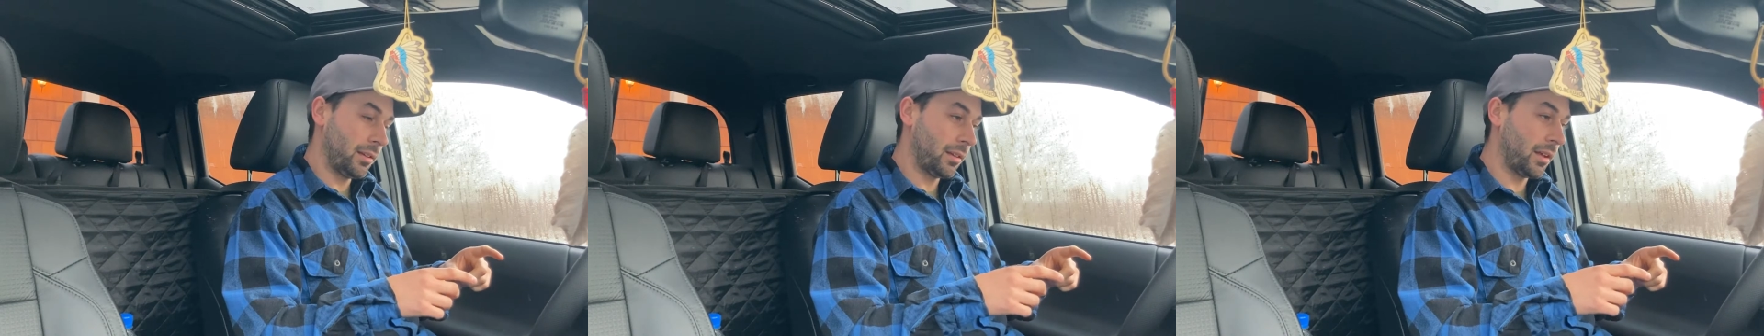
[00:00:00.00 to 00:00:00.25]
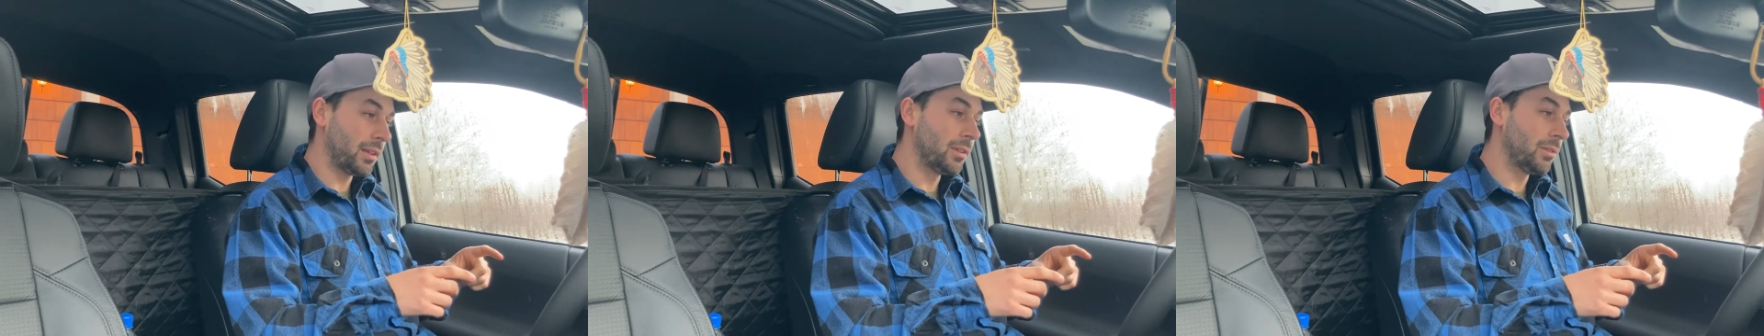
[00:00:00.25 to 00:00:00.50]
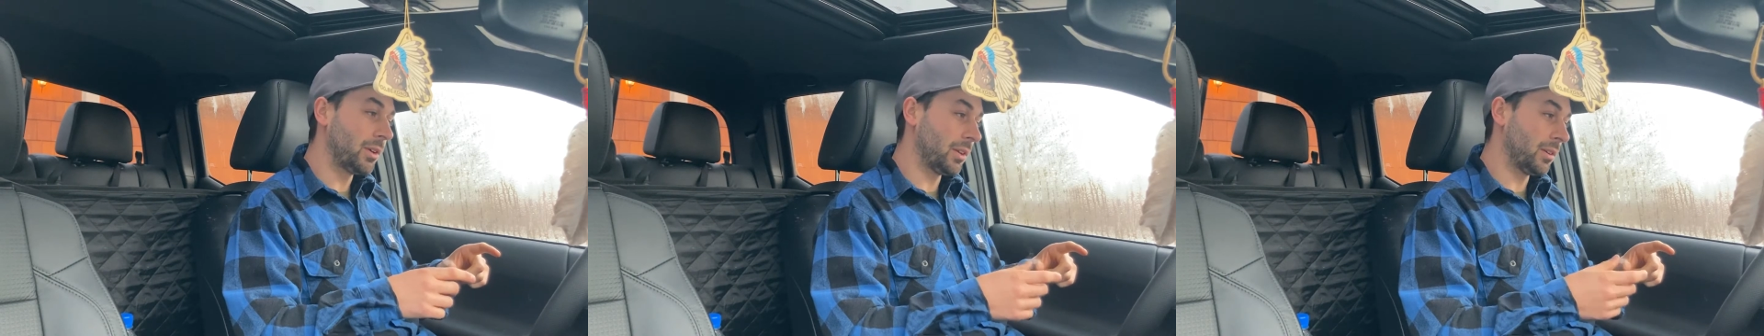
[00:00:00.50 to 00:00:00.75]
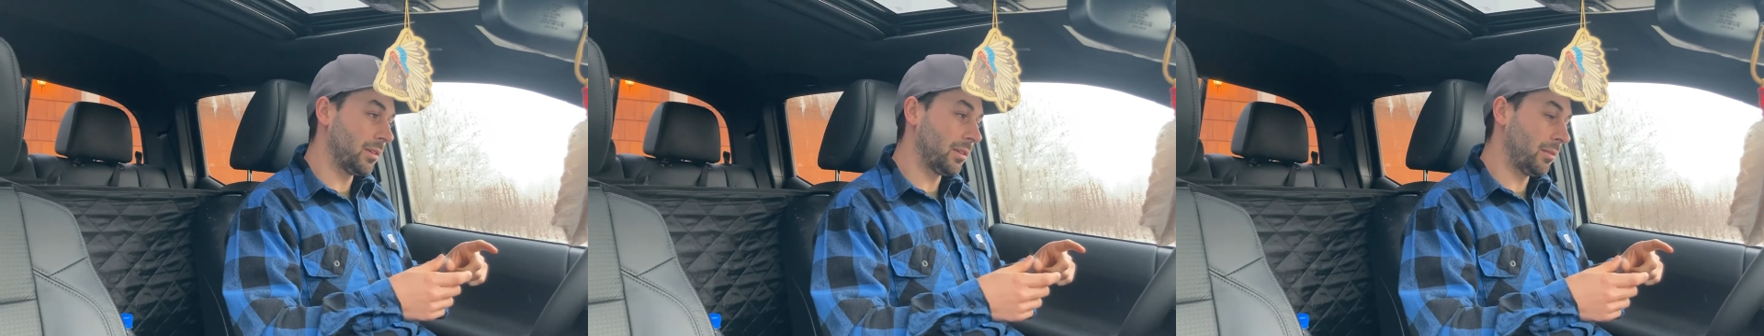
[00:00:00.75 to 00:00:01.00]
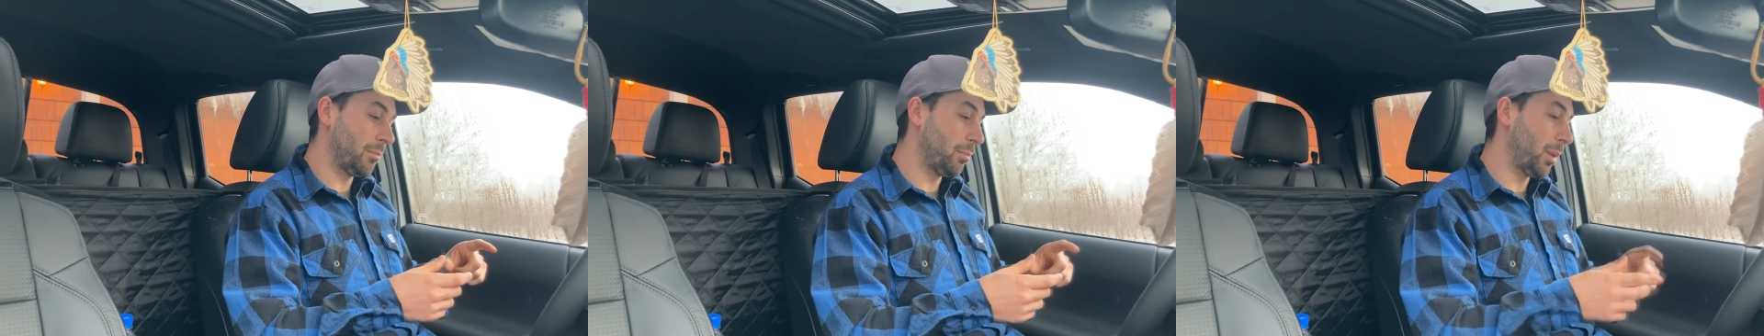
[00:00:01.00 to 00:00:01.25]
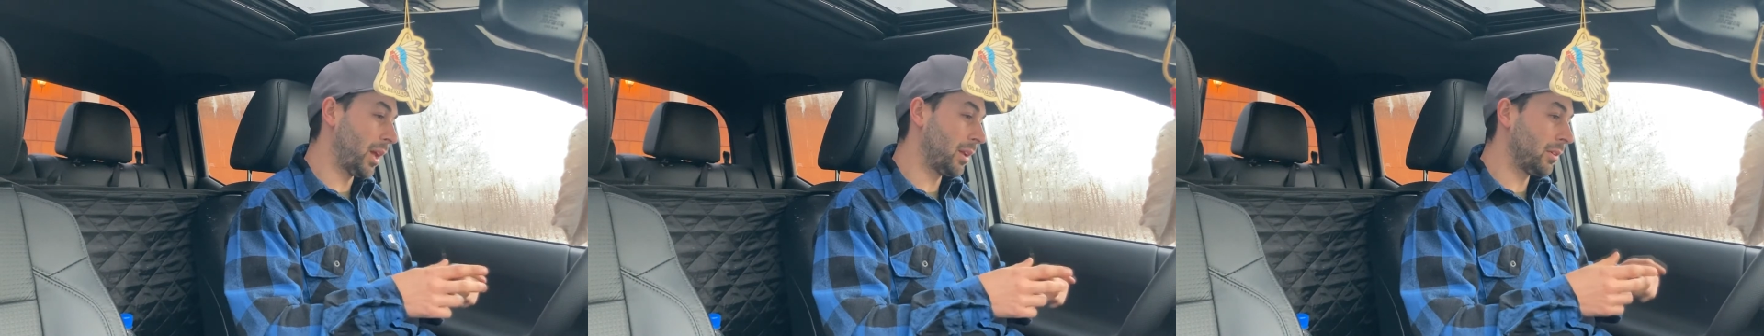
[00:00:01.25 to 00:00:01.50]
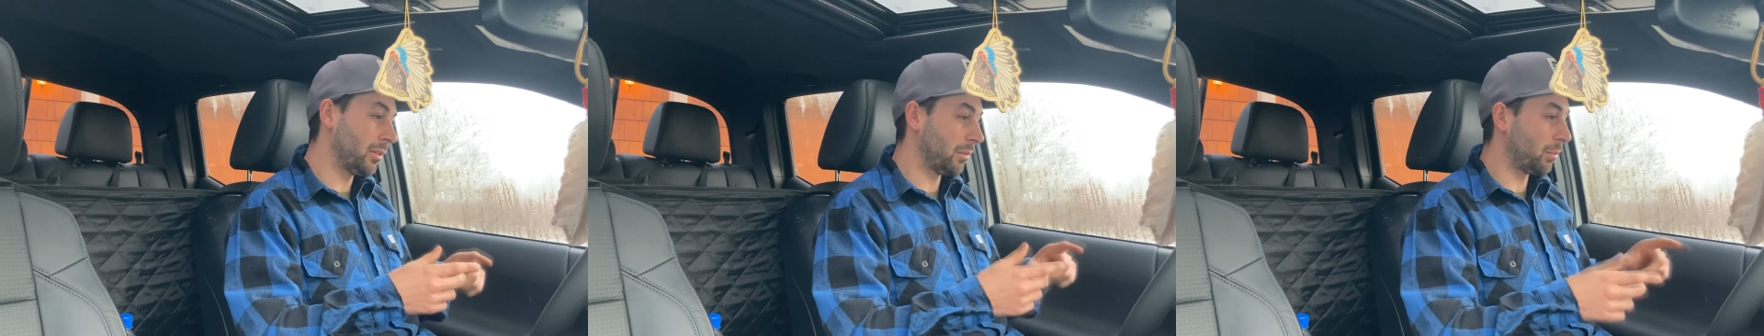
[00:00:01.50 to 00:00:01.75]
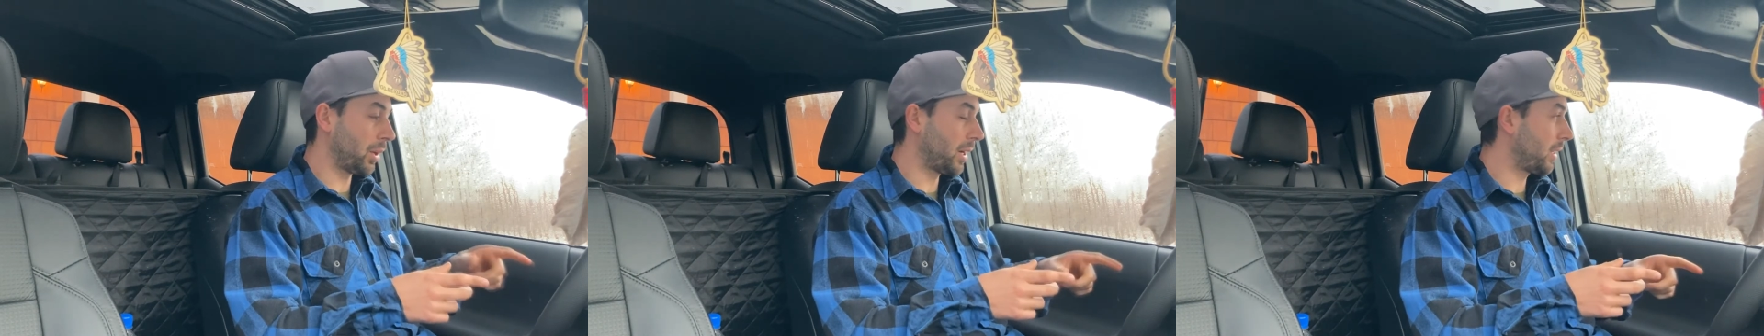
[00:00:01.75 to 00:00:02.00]
that you can bend or
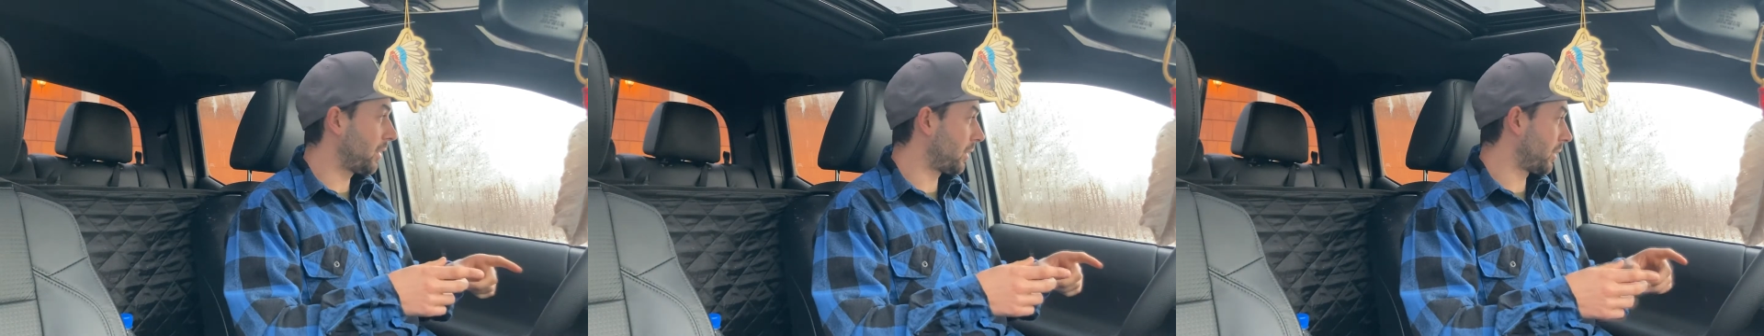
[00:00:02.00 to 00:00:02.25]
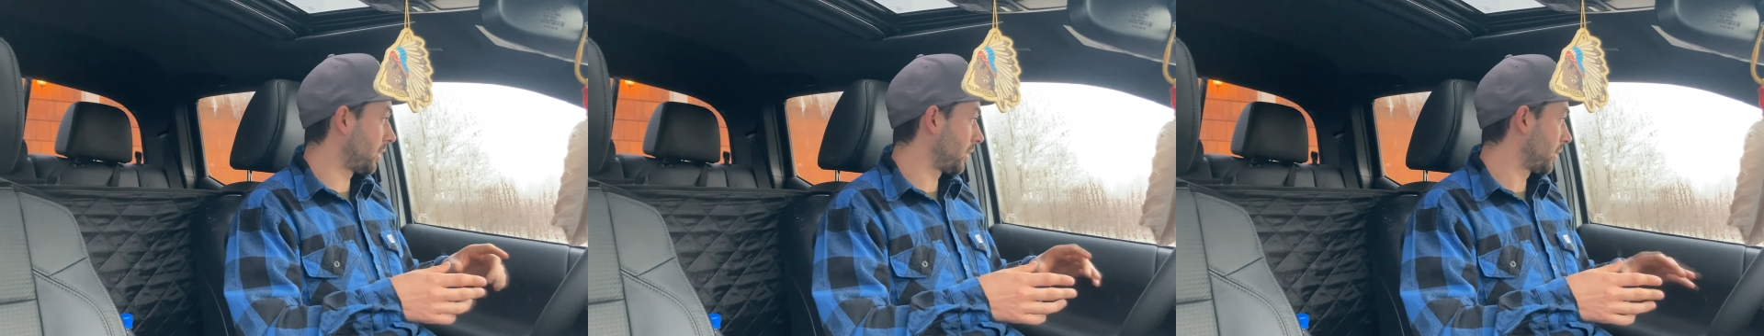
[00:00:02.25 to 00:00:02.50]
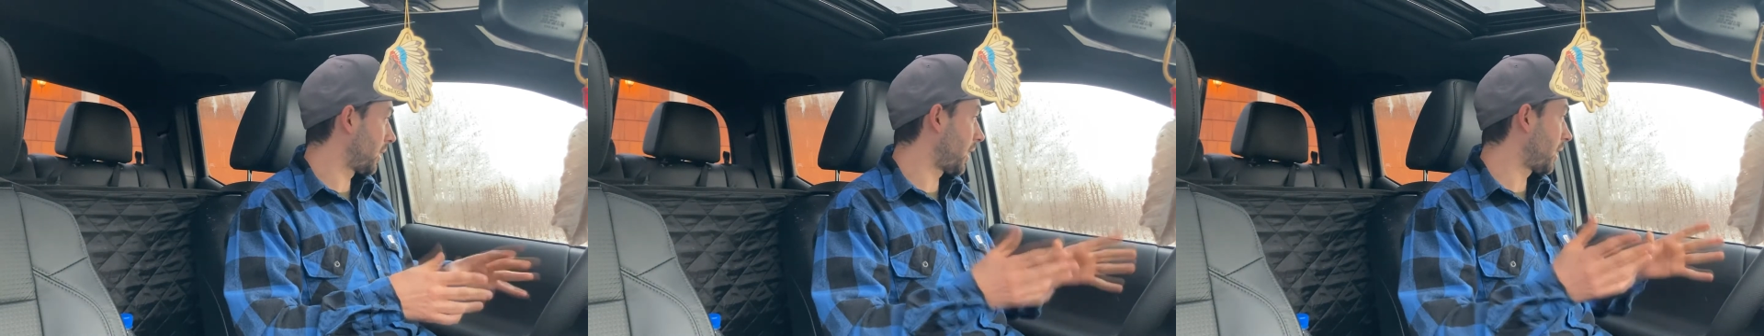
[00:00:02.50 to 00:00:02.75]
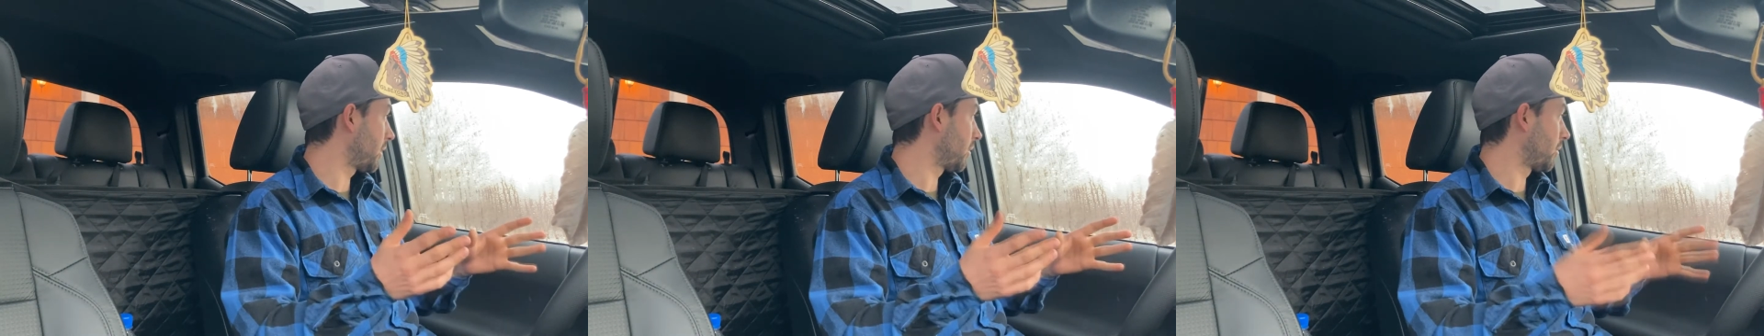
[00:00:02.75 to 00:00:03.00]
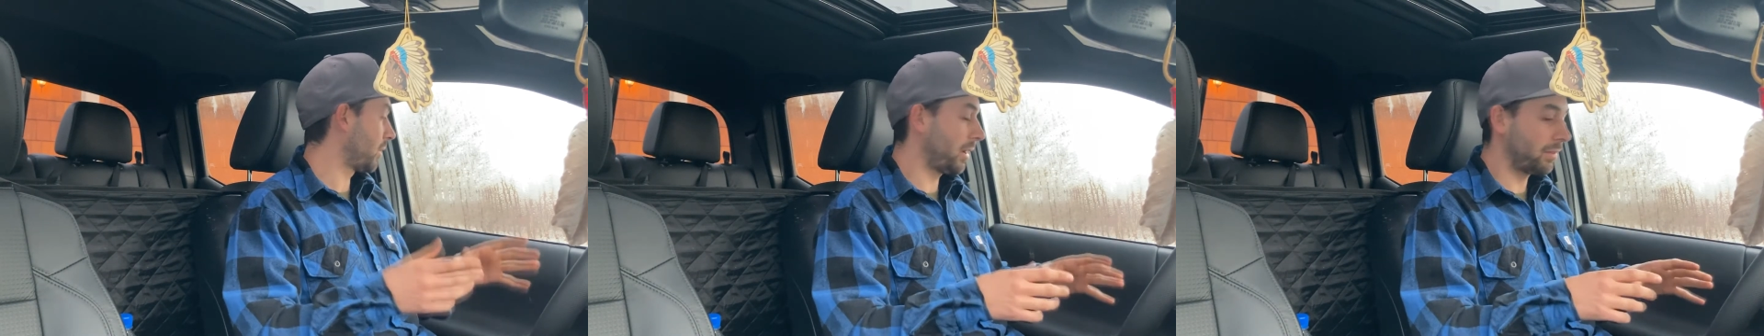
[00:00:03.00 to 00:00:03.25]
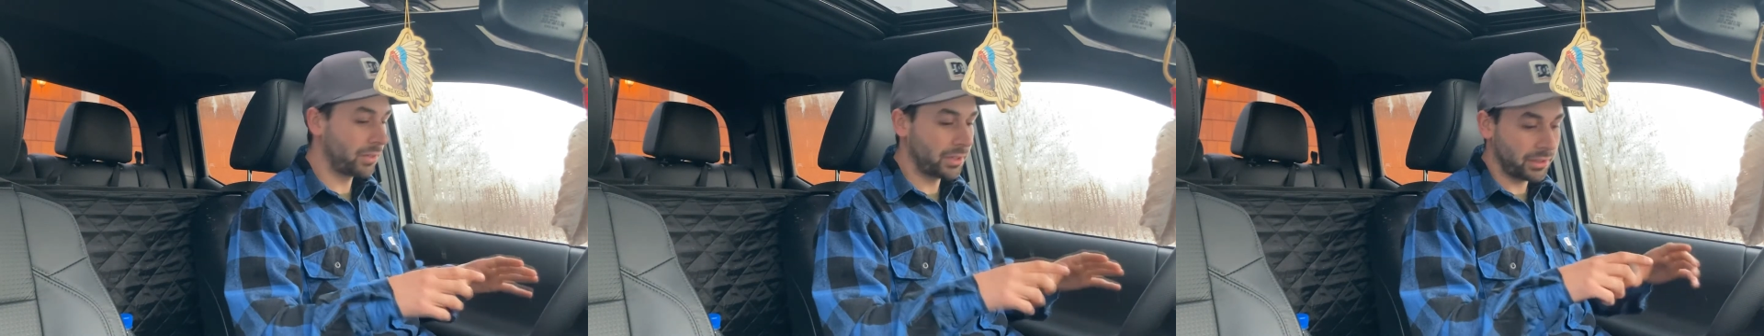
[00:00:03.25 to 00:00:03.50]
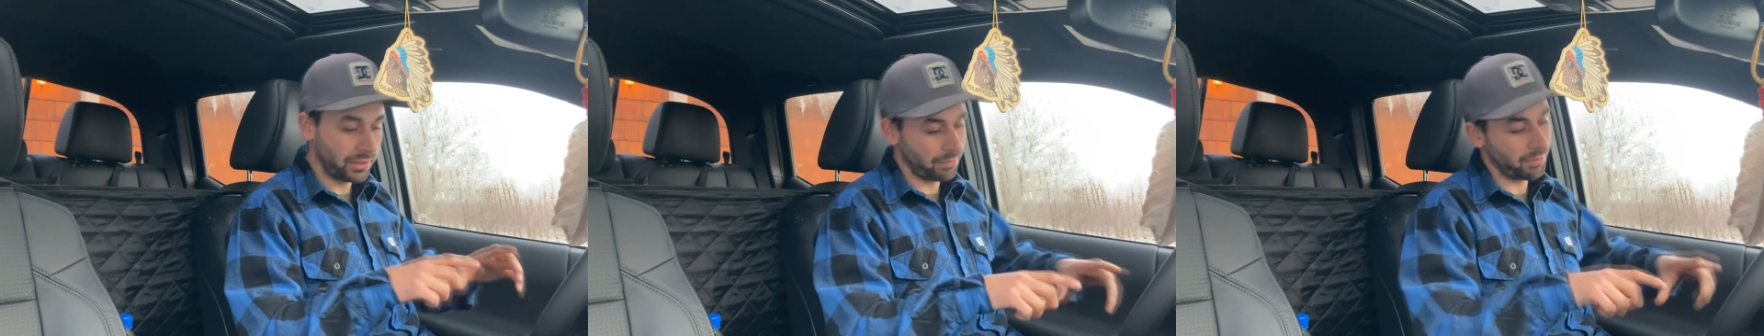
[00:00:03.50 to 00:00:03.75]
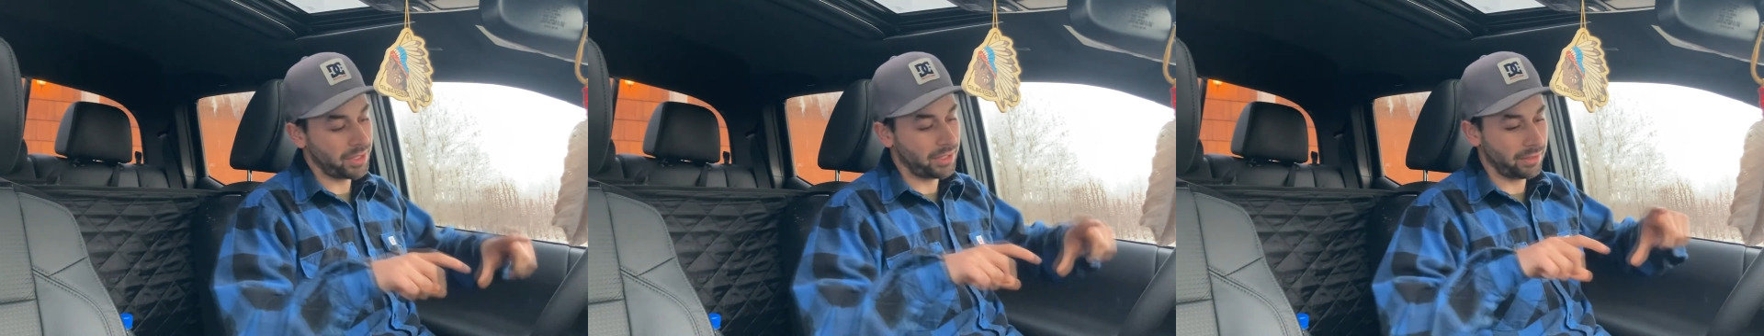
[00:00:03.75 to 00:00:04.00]
break or cut whatever to
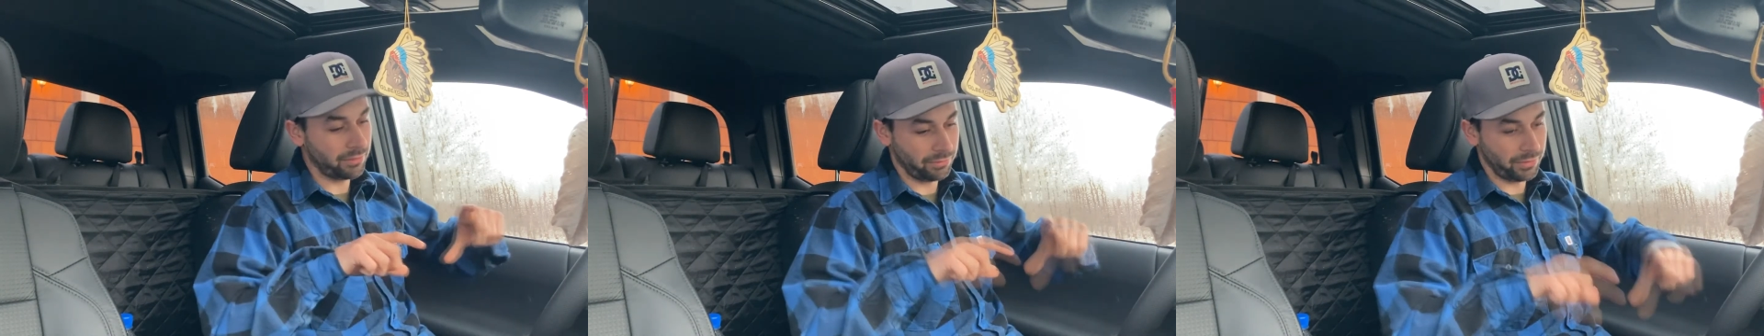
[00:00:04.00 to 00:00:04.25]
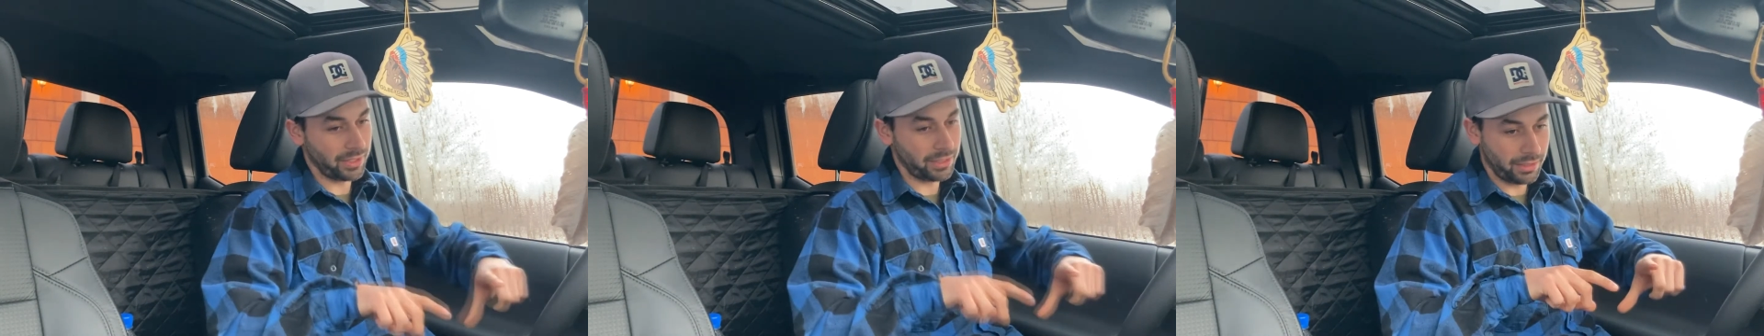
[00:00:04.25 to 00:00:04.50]
make it fit